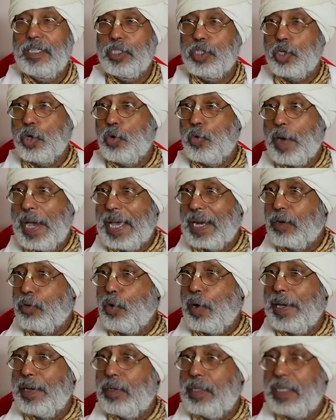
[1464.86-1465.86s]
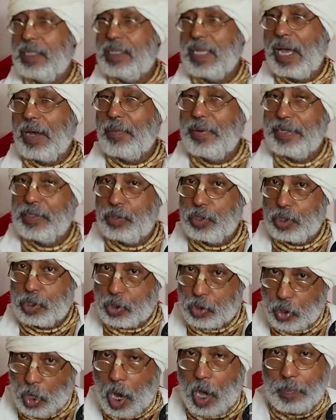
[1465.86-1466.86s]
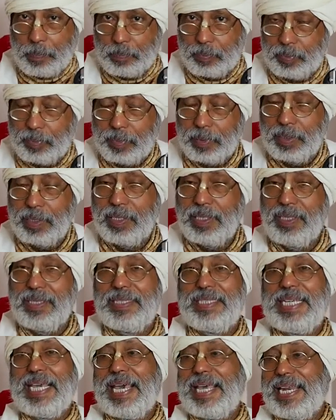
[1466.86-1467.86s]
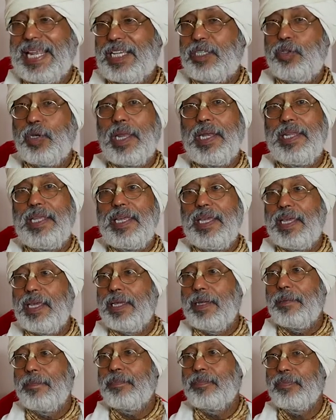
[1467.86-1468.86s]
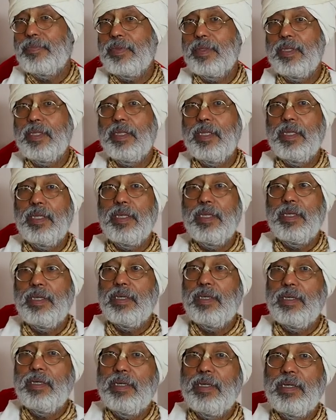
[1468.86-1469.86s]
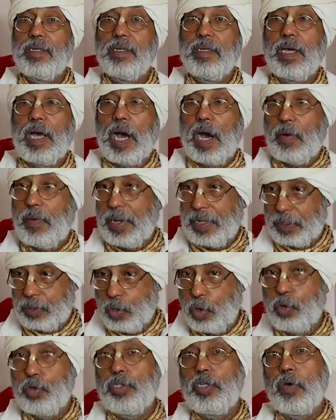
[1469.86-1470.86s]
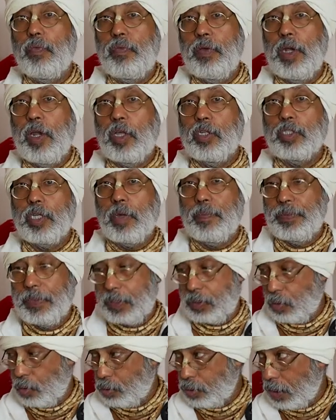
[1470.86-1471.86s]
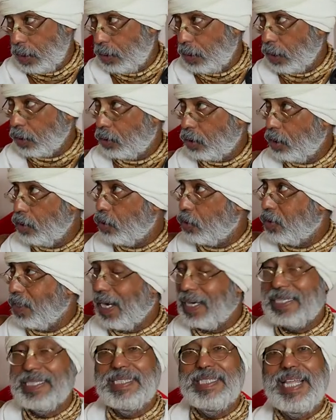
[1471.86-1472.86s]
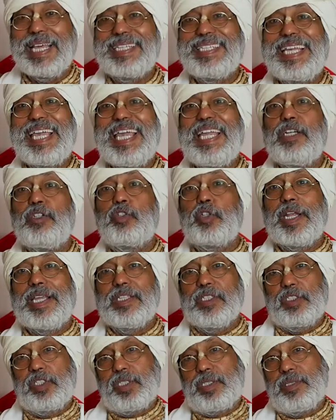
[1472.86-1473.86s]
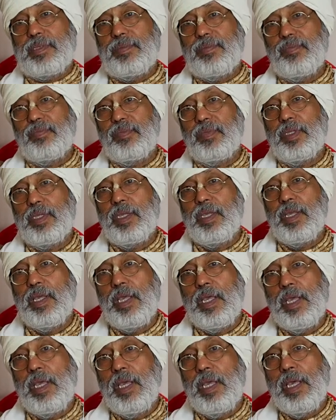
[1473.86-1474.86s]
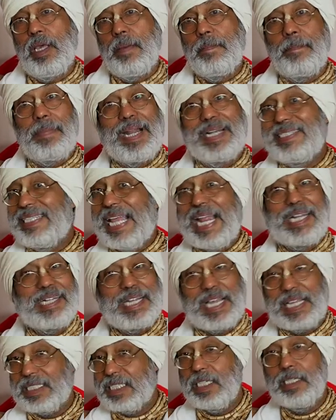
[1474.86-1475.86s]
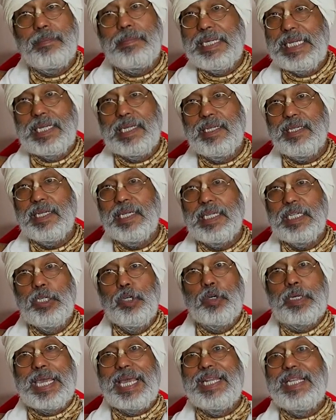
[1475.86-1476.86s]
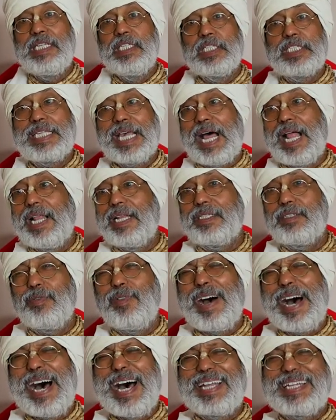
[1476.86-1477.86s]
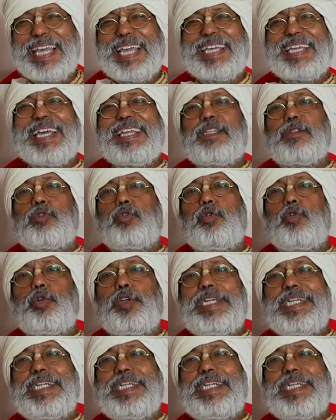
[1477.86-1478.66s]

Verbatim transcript: So where going, Gita going to stop? There actually our Gauriya philosophy, Gauriya darshan starting. That's the entrance. But that doesn't mean you can insult what I can do